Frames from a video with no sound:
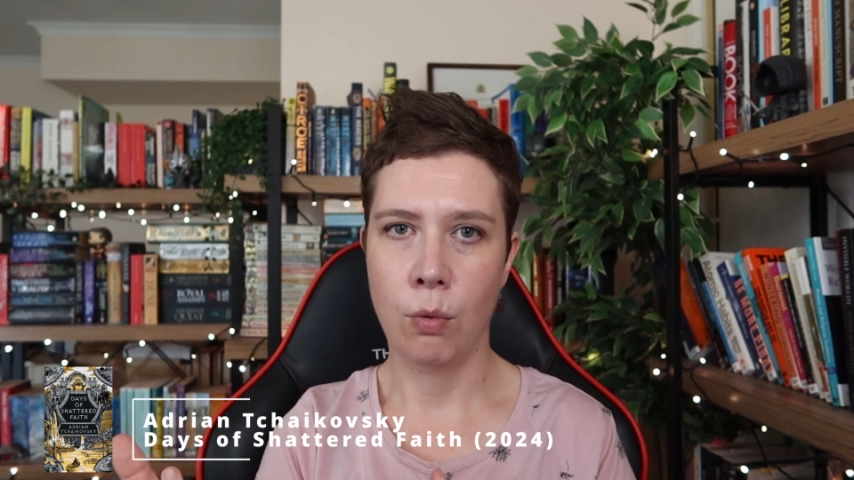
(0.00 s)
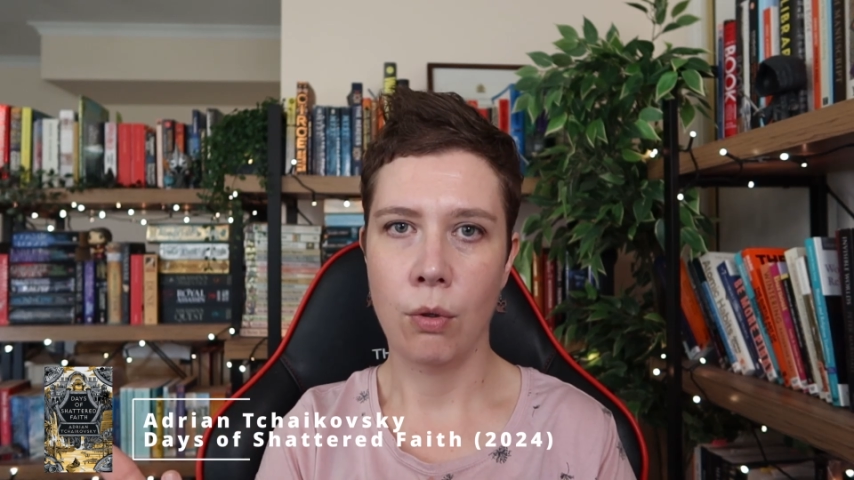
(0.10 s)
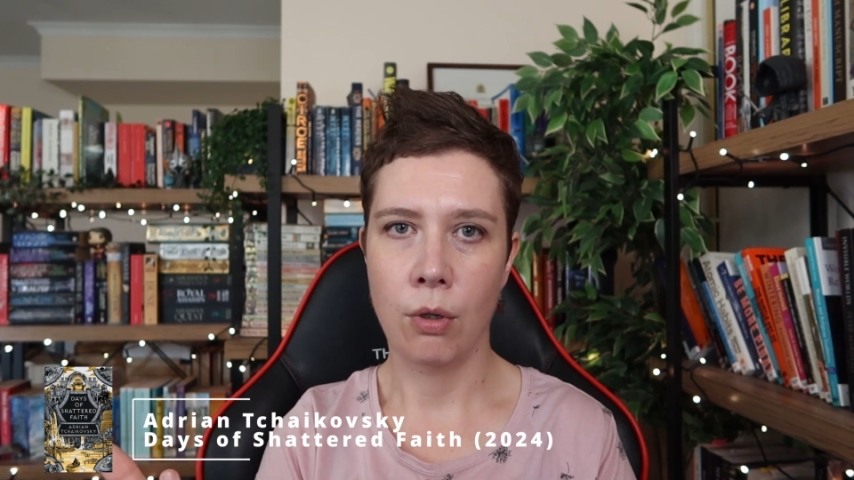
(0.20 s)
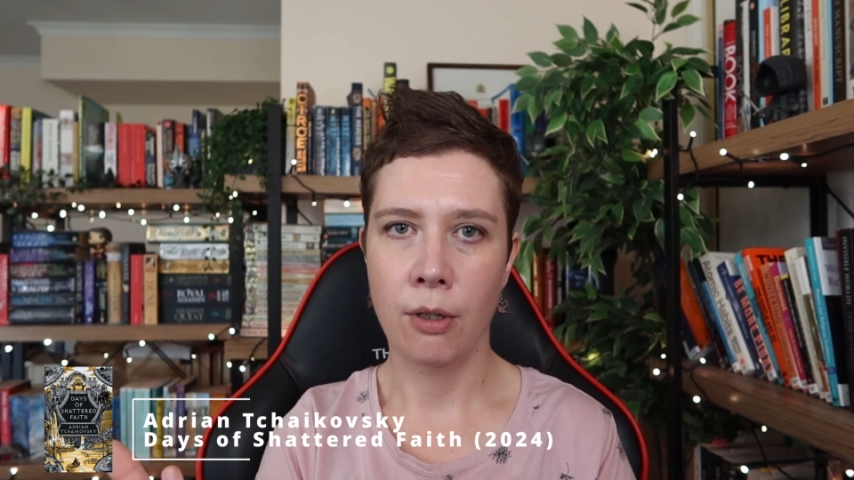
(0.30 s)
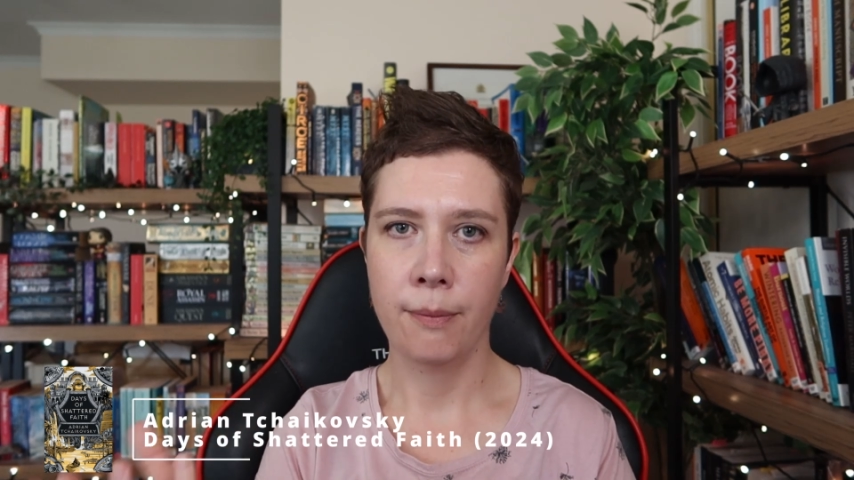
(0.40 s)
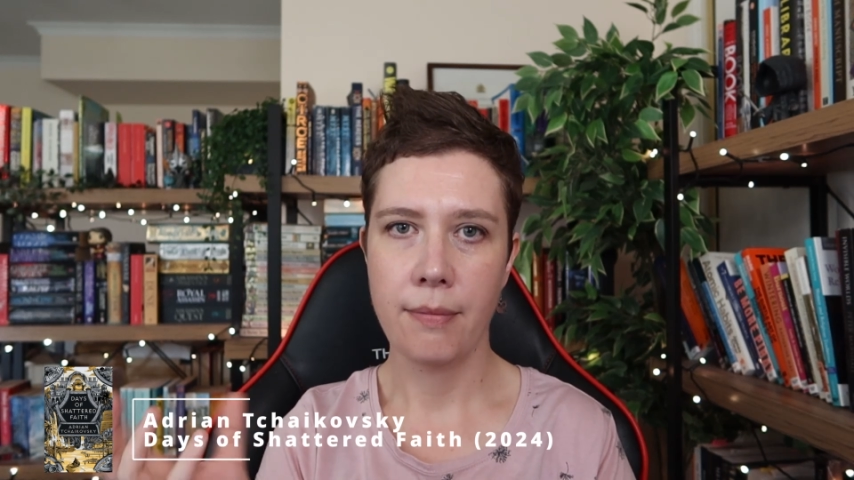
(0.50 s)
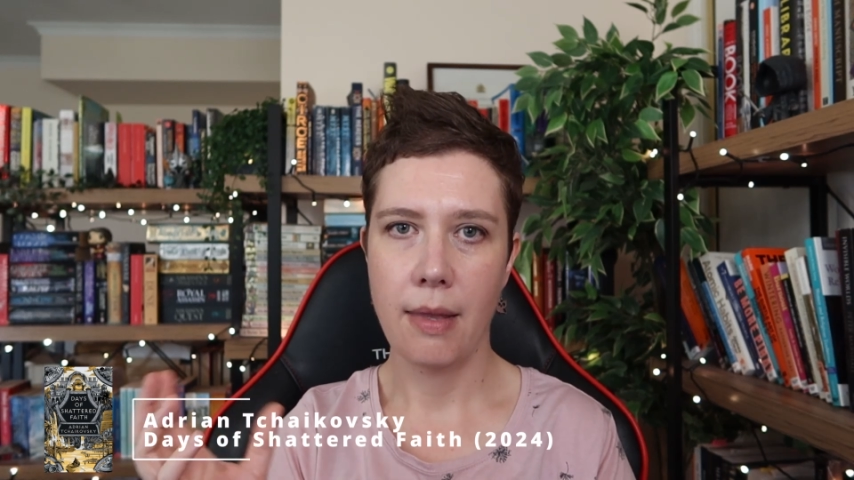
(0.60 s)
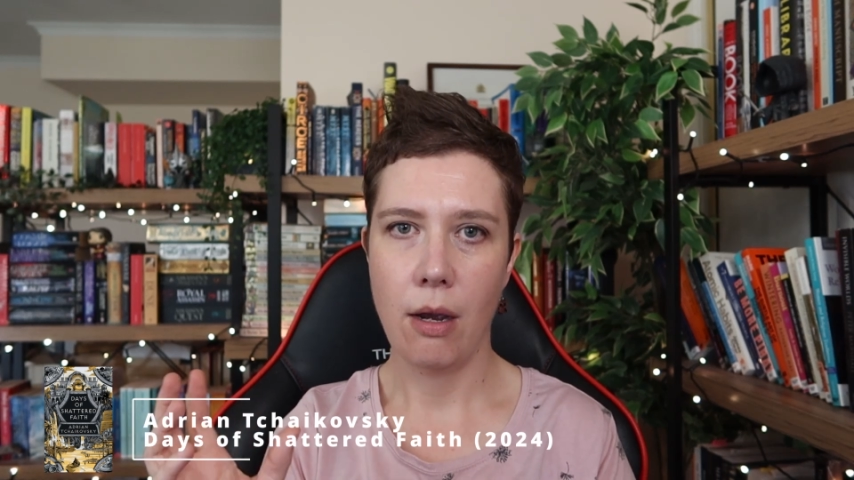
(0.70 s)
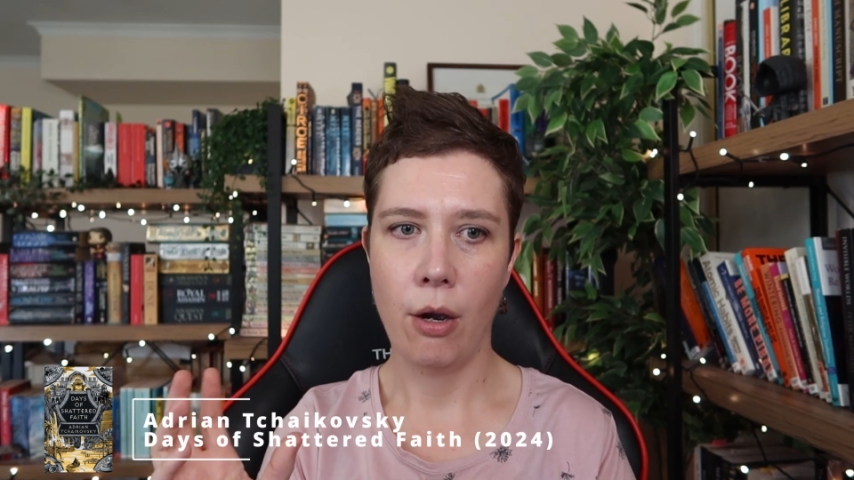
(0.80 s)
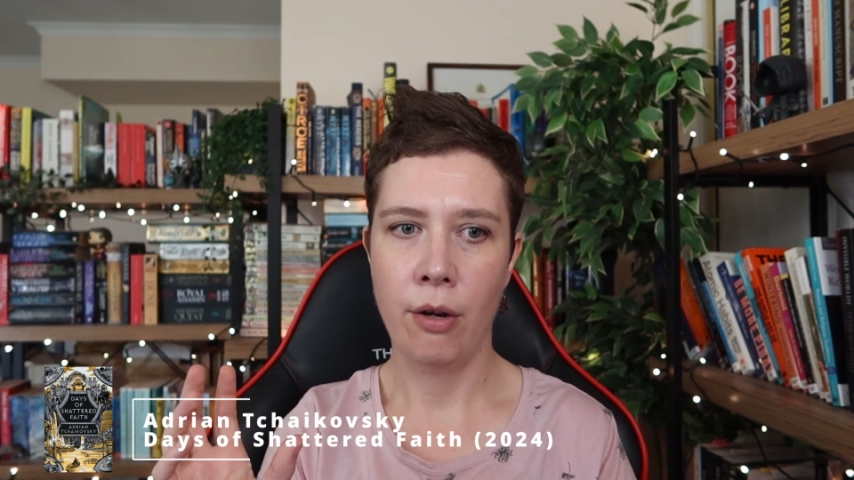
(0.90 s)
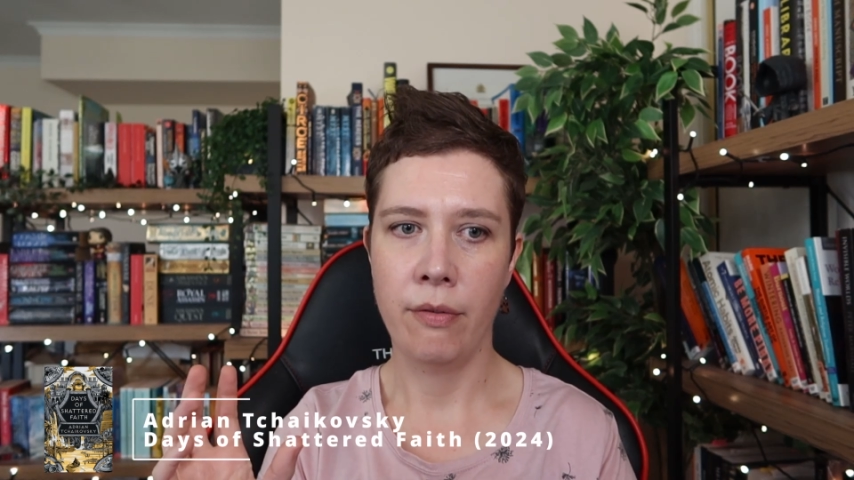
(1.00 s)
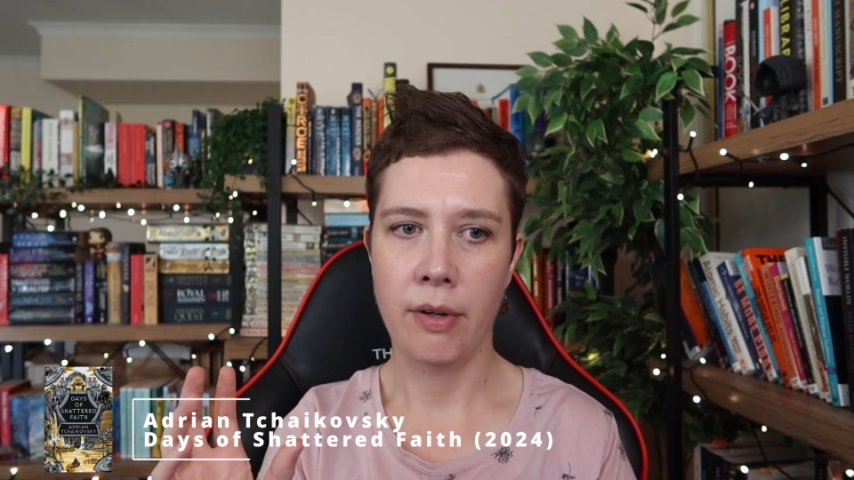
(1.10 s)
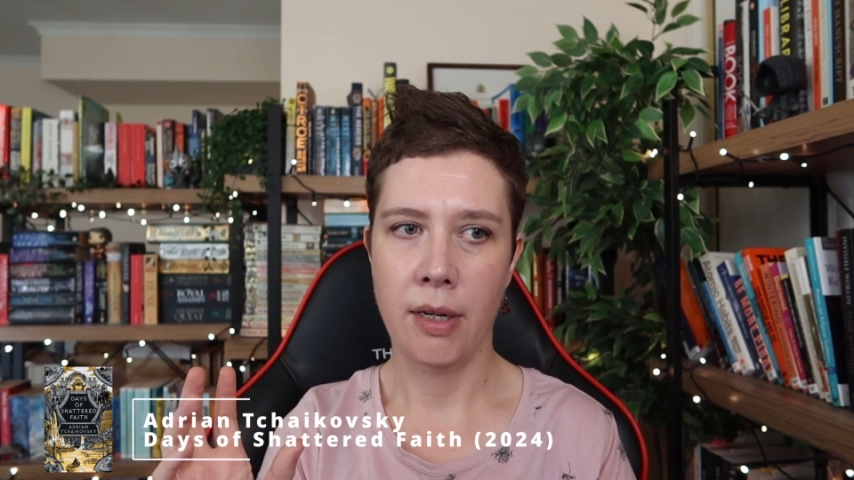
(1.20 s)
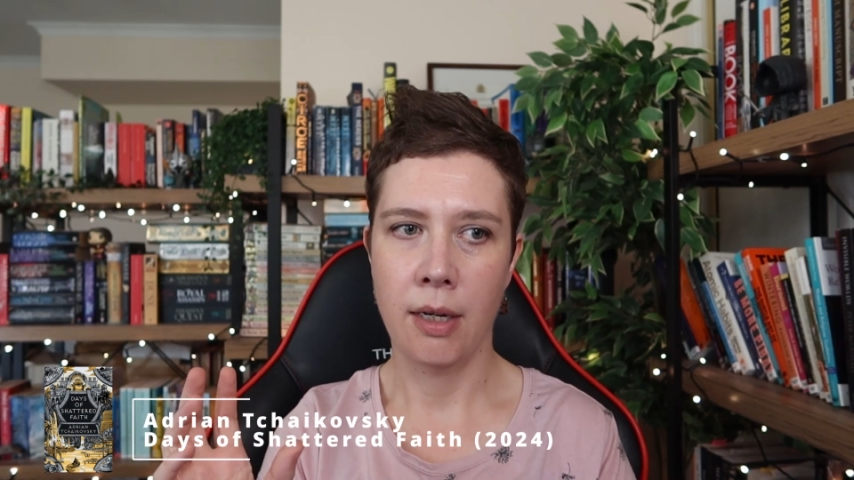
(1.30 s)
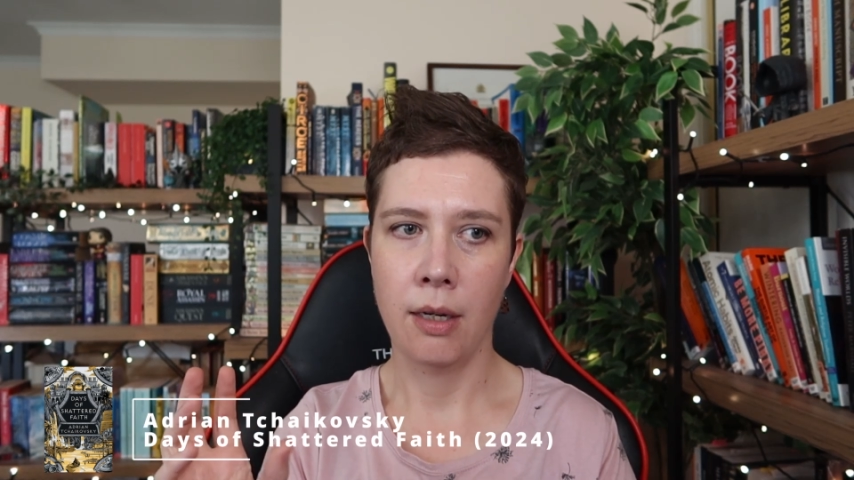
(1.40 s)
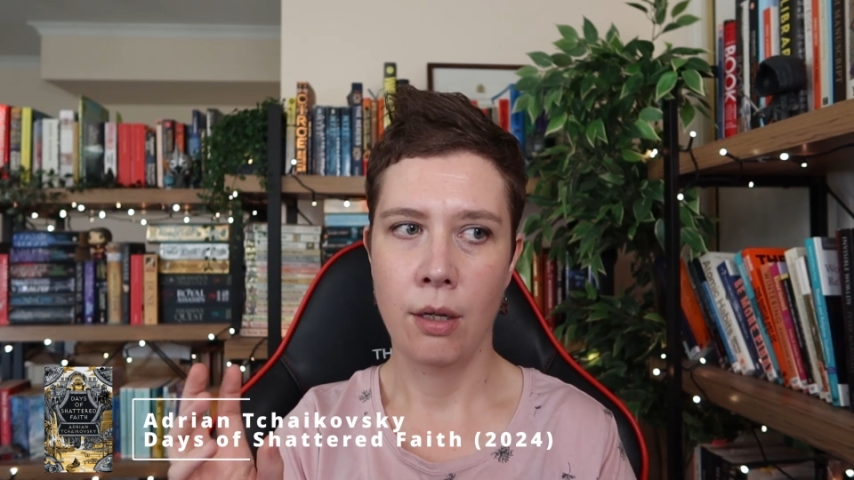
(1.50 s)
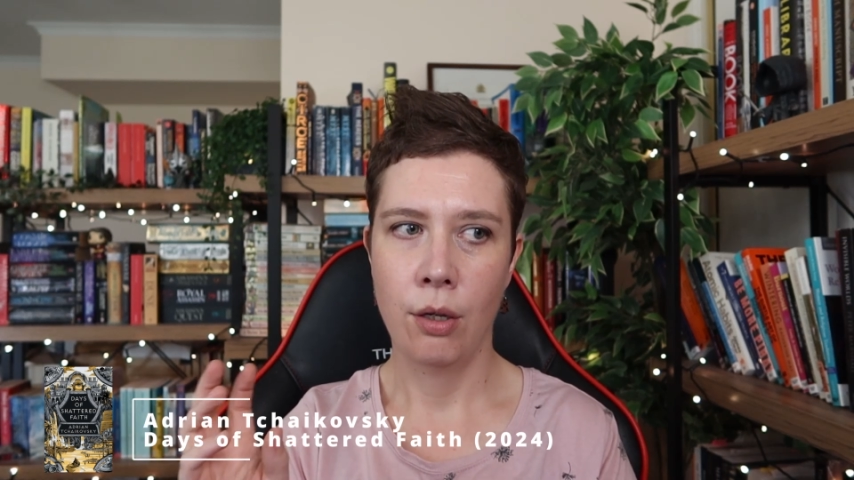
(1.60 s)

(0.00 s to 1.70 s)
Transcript: war over